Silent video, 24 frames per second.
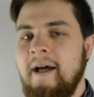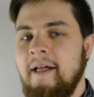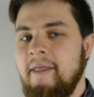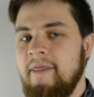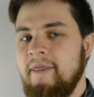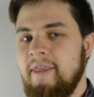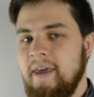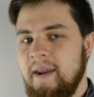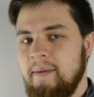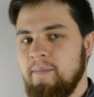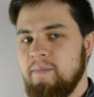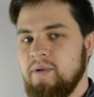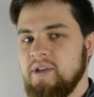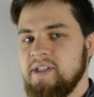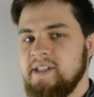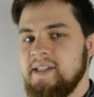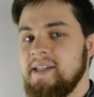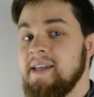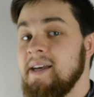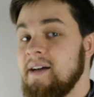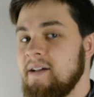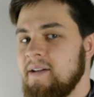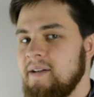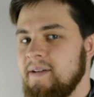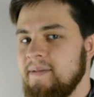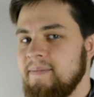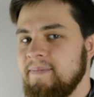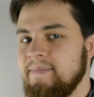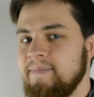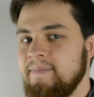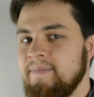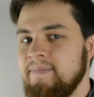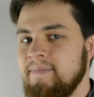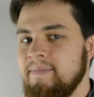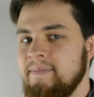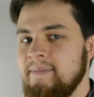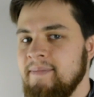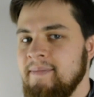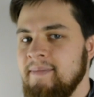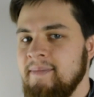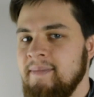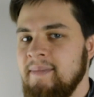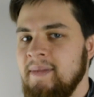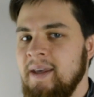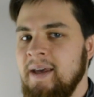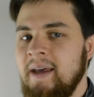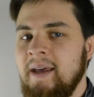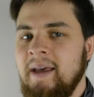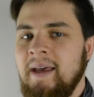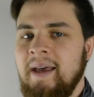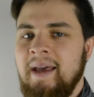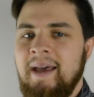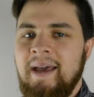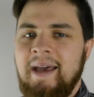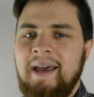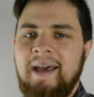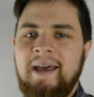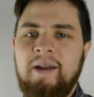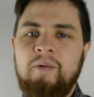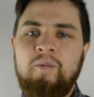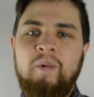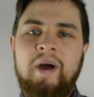than Brazil. And